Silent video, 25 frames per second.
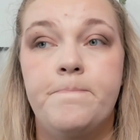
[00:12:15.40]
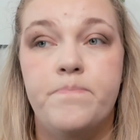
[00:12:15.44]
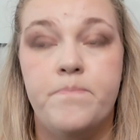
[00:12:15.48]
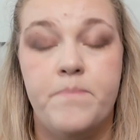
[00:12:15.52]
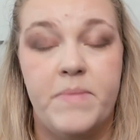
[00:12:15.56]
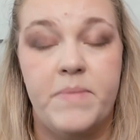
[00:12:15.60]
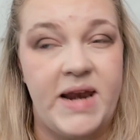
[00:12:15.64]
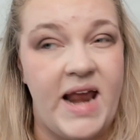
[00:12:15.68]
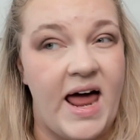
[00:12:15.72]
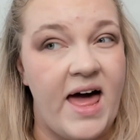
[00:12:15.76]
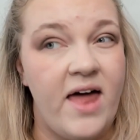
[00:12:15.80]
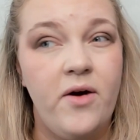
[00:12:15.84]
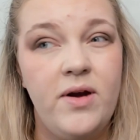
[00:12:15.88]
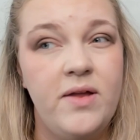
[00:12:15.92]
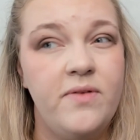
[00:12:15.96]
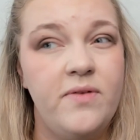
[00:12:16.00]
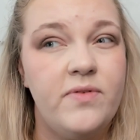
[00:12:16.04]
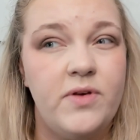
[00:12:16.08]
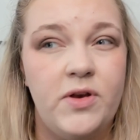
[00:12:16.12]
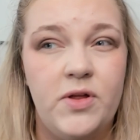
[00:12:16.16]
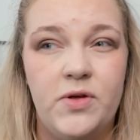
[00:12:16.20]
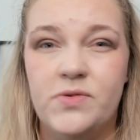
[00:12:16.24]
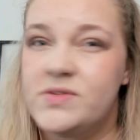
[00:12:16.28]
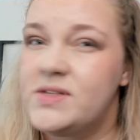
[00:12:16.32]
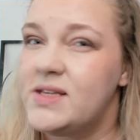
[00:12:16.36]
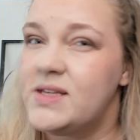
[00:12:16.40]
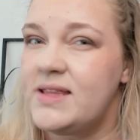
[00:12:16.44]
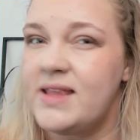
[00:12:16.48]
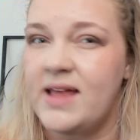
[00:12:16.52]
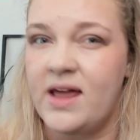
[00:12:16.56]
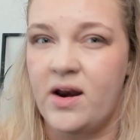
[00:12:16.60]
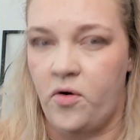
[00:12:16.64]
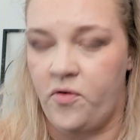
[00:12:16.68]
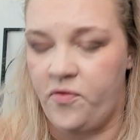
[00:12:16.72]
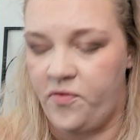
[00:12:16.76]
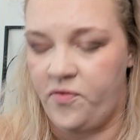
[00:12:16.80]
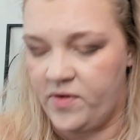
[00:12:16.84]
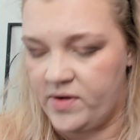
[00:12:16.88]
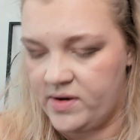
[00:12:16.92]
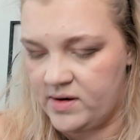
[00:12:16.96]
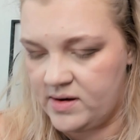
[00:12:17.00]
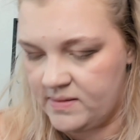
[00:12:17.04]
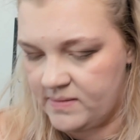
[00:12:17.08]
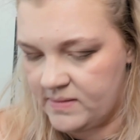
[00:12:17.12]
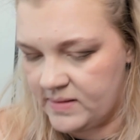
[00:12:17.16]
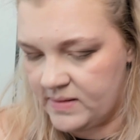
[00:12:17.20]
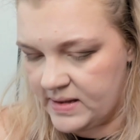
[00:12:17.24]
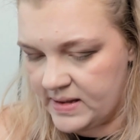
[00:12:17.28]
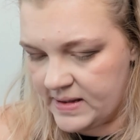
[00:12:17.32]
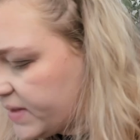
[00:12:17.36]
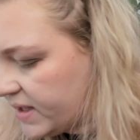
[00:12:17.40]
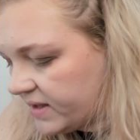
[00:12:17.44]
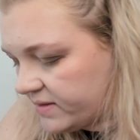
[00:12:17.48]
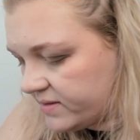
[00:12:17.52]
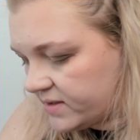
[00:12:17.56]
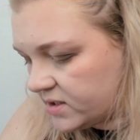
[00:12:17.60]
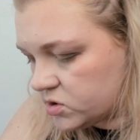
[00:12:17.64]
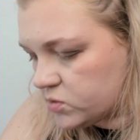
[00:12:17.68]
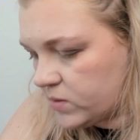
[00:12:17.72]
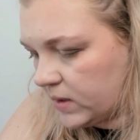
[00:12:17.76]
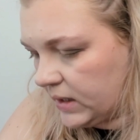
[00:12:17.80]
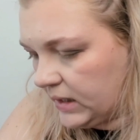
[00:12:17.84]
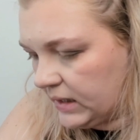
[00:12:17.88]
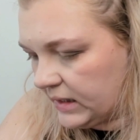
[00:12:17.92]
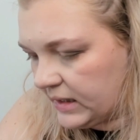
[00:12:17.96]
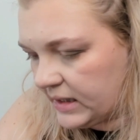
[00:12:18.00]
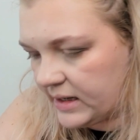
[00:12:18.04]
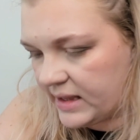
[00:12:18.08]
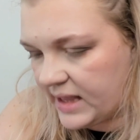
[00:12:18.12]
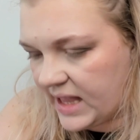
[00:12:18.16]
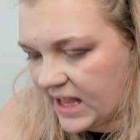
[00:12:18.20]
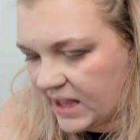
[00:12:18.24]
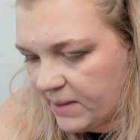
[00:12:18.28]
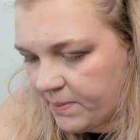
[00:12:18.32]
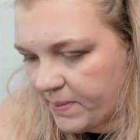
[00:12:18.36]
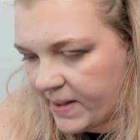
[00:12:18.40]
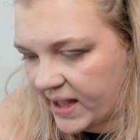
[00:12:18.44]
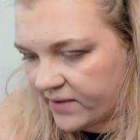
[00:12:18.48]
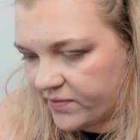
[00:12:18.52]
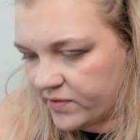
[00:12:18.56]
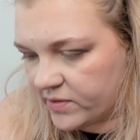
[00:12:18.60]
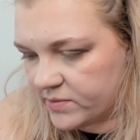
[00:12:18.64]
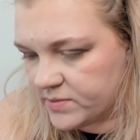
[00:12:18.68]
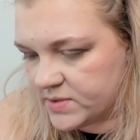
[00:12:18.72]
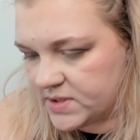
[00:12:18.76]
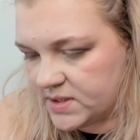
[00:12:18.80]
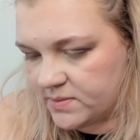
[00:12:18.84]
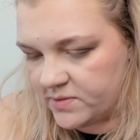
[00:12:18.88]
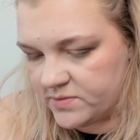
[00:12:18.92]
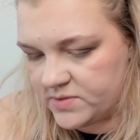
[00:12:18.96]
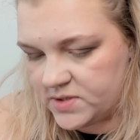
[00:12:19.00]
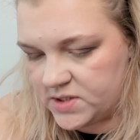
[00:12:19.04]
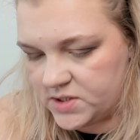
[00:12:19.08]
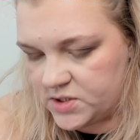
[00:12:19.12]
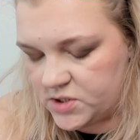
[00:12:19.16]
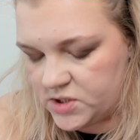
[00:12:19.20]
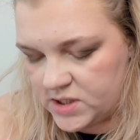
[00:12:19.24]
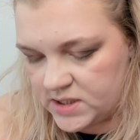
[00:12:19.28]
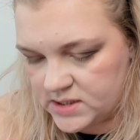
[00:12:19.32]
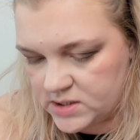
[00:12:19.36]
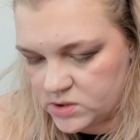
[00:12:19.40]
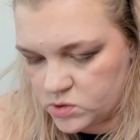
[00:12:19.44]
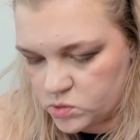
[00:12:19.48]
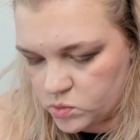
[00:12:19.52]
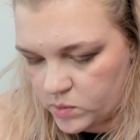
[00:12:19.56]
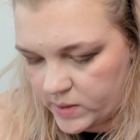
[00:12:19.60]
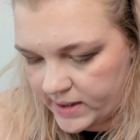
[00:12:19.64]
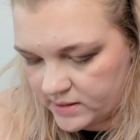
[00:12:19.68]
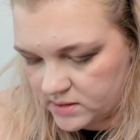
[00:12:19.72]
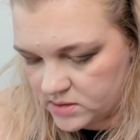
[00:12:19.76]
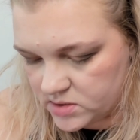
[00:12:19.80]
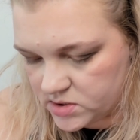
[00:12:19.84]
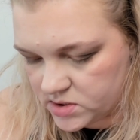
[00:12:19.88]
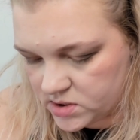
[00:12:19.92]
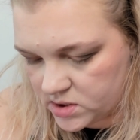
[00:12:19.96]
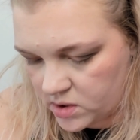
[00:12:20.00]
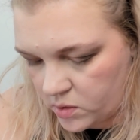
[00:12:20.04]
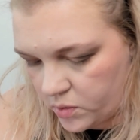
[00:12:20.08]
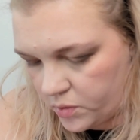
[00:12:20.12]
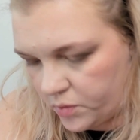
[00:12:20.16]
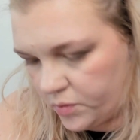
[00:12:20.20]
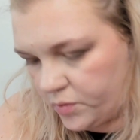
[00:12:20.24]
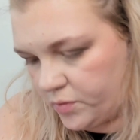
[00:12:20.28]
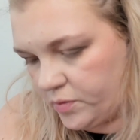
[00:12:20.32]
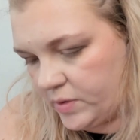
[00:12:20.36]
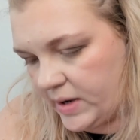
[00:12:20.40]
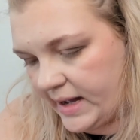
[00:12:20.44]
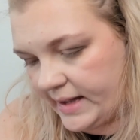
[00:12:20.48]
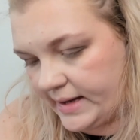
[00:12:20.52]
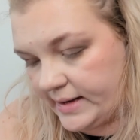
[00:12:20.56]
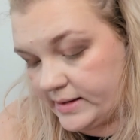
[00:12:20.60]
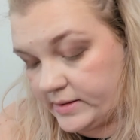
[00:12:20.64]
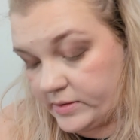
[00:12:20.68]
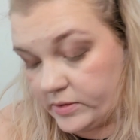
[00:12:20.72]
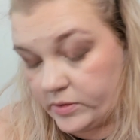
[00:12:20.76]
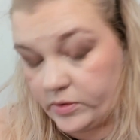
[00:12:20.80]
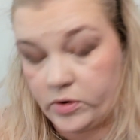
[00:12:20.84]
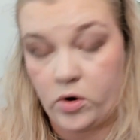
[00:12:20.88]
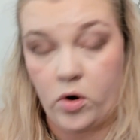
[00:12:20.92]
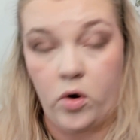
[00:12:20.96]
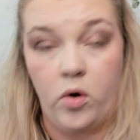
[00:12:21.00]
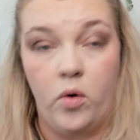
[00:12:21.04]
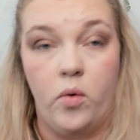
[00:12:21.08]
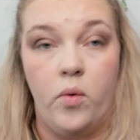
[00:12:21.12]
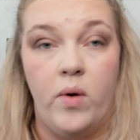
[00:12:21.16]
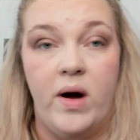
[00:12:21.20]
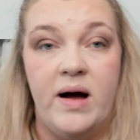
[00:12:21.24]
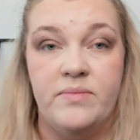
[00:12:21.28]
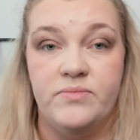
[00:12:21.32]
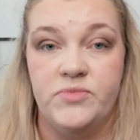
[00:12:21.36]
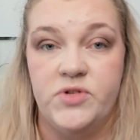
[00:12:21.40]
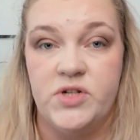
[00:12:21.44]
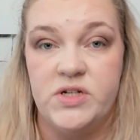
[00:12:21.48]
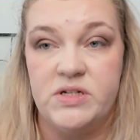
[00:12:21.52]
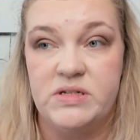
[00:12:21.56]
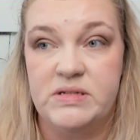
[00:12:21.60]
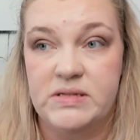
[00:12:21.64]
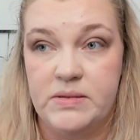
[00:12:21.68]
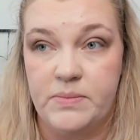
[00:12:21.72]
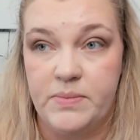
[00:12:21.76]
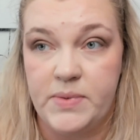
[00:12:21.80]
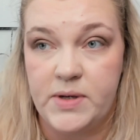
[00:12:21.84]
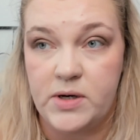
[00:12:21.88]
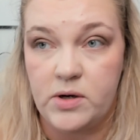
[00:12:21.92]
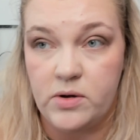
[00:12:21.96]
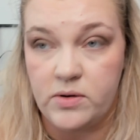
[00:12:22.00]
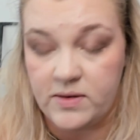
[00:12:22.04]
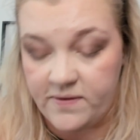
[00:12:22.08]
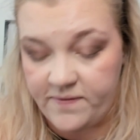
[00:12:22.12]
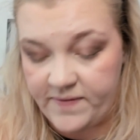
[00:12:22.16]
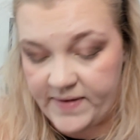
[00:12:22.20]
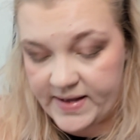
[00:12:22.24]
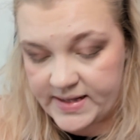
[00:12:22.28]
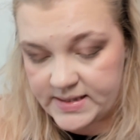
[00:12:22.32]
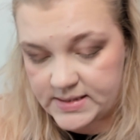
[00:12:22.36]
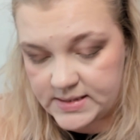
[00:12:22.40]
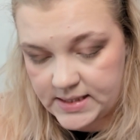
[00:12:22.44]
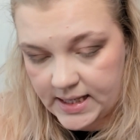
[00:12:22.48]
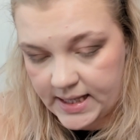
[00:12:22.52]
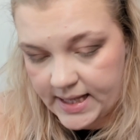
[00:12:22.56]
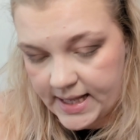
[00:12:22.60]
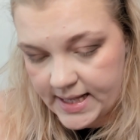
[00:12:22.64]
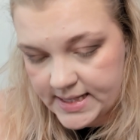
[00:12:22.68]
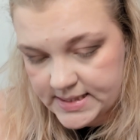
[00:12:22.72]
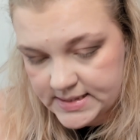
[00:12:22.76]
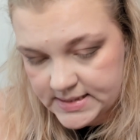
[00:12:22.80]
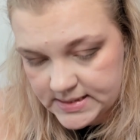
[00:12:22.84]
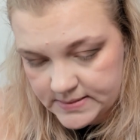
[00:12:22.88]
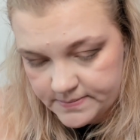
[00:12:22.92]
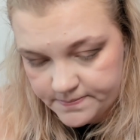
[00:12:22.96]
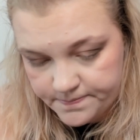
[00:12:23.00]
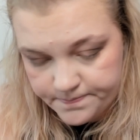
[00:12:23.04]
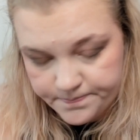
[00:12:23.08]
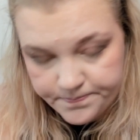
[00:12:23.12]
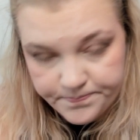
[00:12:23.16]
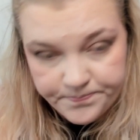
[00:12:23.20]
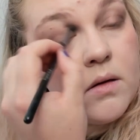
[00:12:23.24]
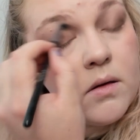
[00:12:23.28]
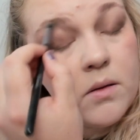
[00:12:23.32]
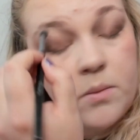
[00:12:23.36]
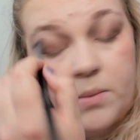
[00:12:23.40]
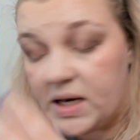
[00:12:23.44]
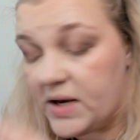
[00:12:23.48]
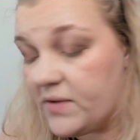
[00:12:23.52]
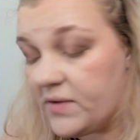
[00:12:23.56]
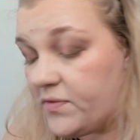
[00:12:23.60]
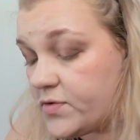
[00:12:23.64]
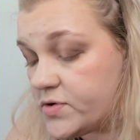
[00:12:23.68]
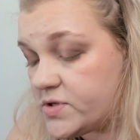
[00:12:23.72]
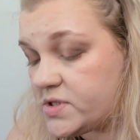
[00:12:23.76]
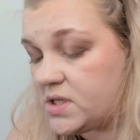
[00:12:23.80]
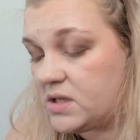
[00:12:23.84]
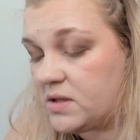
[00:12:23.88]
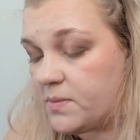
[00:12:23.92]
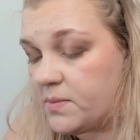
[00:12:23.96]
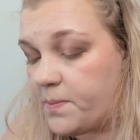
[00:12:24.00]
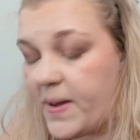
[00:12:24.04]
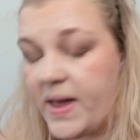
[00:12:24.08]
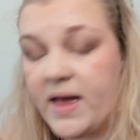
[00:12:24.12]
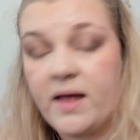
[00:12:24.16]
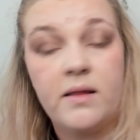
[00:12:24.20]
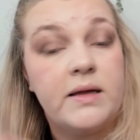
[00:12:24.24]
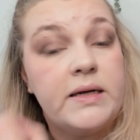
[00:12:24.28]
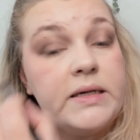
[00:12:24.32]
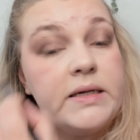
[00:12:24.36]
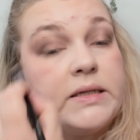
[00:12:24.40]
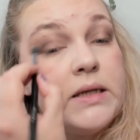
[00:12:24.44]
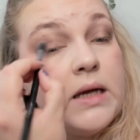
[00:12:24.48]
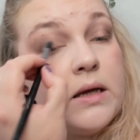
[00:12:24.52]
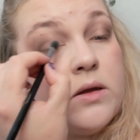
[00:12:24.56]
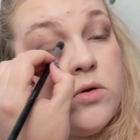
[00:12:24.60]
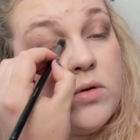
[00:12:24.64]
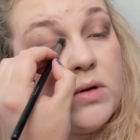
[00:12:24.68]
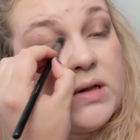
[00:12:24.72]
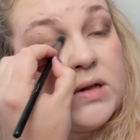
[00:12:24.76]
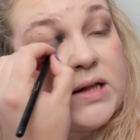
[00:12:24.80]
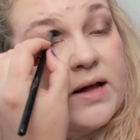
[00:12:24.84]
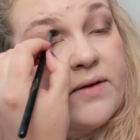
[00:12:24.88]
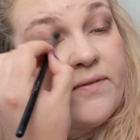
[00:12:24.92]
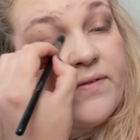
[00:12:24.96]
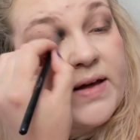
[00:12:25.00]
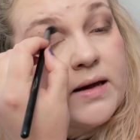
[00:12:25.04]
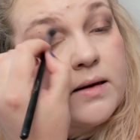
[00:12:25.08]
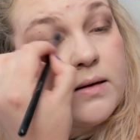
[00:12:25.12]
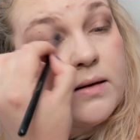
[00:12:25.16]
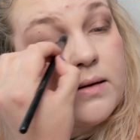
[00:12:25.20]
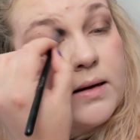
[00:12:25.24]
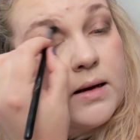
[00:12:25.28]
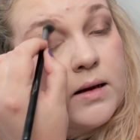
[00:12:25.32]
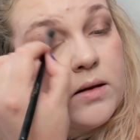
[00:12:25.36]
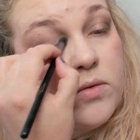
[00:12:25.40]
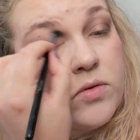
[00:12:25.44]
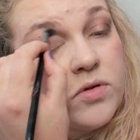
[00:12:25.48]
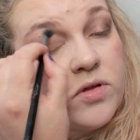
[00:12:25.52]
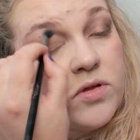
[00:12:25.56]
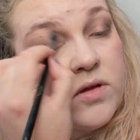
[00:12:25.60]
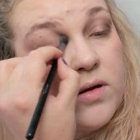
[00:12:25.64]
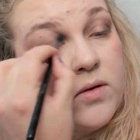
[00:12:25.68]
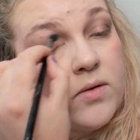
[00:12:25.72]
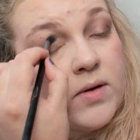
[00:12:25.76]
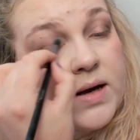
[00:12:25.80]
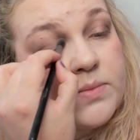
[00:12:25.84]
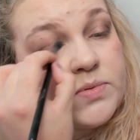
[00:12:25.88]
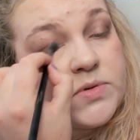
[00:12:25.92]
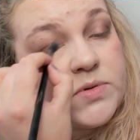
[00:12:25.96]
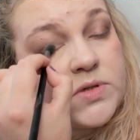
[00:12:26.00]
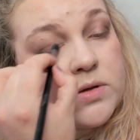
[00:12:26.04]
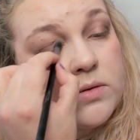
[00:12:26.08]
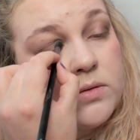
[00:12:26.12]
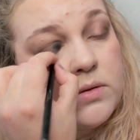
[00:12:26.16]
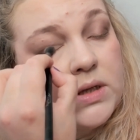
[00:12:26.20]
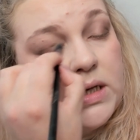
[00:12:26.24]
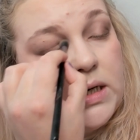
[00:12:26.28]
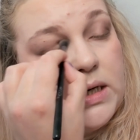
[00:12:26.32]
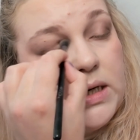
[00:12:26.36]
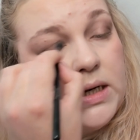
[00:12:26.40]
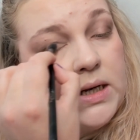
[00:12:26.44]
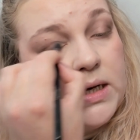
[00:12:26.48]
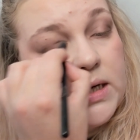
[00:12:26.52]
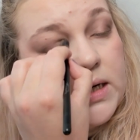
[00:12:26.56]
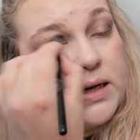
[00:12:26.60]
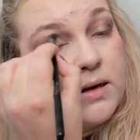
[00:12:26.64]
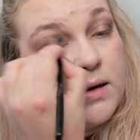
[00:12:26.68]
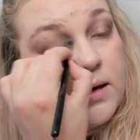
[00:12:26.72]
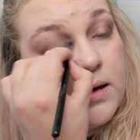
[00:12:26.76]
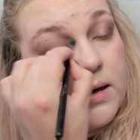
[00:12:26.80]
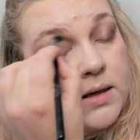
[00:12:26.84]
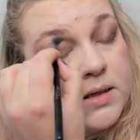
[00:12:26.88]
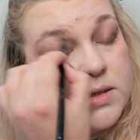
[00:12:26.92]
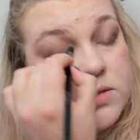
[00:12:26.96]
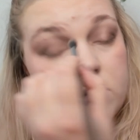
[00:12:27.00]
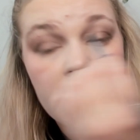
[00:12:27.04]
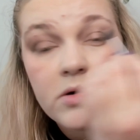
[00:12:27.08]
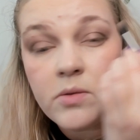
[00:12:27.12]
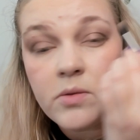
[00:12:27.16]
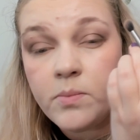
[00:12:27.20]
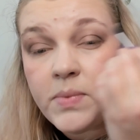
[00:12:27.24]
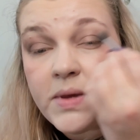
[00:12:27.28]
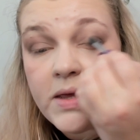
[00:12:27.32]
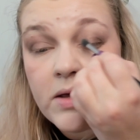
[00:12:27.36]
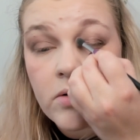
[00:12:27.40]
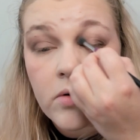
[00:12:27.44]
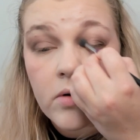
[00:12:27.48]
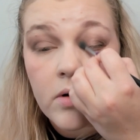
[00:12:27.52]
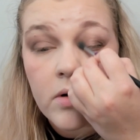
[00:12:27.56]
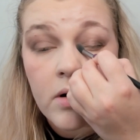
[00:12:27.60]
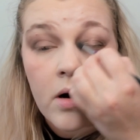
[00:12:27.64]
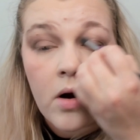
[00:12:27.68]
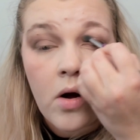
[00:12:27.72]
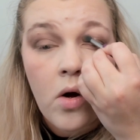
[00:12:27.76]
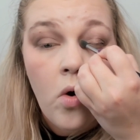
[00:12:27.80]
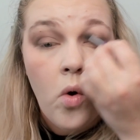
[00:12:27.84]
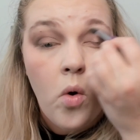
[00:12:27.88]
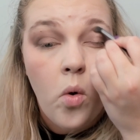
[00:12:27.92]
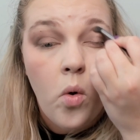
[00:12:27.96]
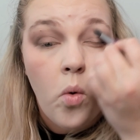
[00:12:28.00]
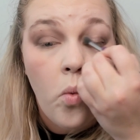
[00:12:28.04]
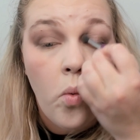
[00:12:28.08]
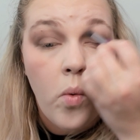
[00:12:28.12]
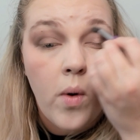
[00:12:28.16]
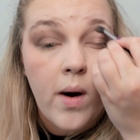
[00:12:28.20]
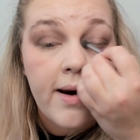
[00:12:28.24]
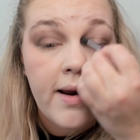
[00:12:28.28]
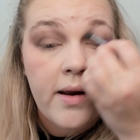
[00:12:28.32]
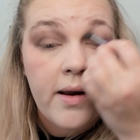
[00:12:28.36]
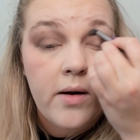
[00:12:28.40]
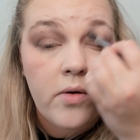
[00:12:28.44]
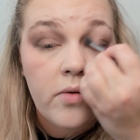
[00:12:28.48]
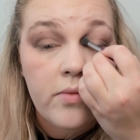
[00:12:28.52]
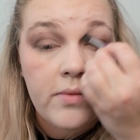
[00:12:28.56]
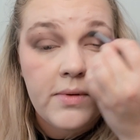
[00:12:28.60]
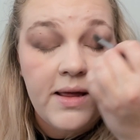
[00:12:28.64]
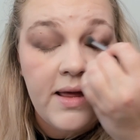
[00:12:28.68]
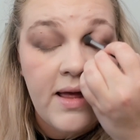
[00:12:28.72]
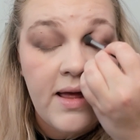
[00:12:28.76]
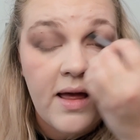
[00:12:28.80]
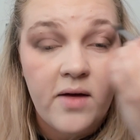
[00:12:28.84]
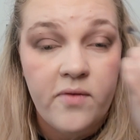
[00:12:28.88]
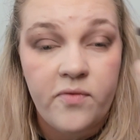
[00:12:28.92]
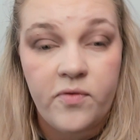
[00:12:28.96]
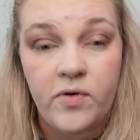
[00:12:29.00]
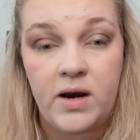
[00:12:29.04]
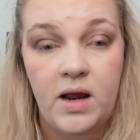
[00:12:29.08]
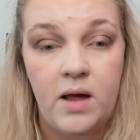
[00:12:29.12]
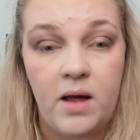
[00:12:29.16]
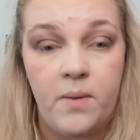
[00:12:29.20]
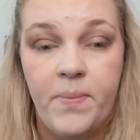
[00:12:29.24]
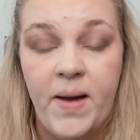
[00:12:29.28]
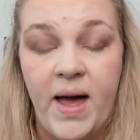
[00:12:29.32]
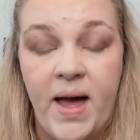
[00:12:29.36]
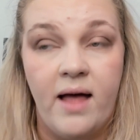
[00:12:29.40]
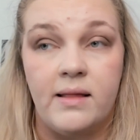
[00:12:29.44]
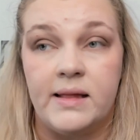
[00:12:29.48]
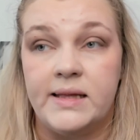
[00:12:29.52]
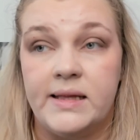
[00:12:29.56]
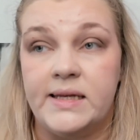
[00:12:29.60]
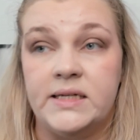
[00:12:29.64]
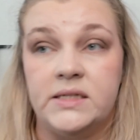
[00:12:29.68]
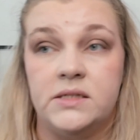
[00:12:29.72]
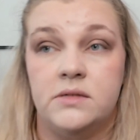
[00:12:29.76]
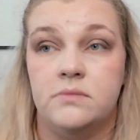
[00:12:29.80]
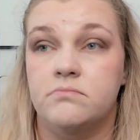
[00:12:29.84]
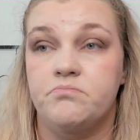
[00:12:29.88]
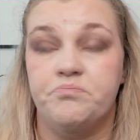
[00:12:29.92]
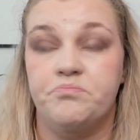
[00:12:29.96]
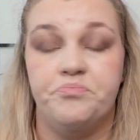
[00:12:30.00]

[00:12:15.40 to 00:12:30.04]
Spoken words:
but I don't even use it that often. And there's quite a lot of kickback from some of these shades as well, so I don't know, I'm just a bit on the fence, I guess. I mean, if you see the palette and you love it and you think you absolutely need it and it's gonna be your one and only everyday palette,